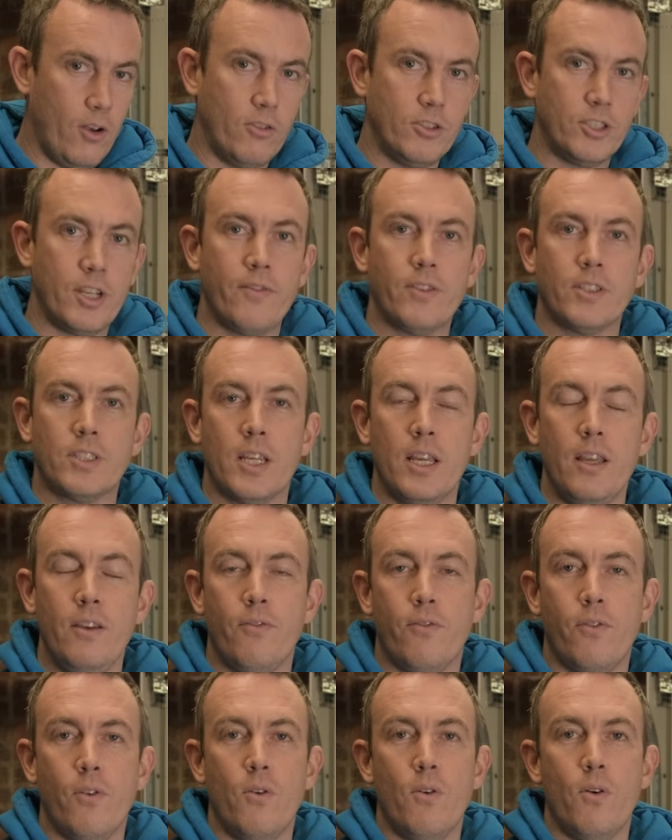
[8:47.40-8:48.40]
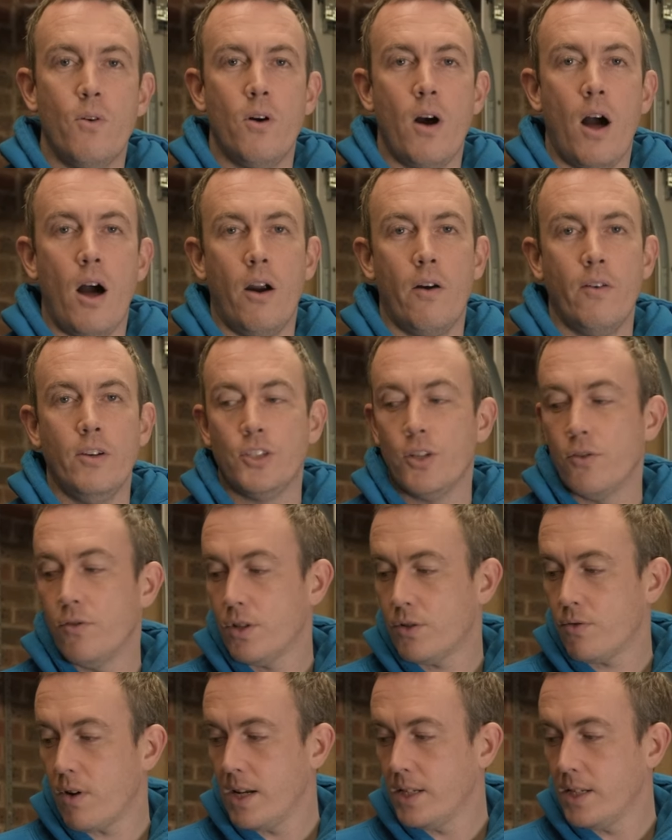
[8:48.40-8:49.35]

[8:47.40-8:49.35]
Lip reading: longevity for our endurance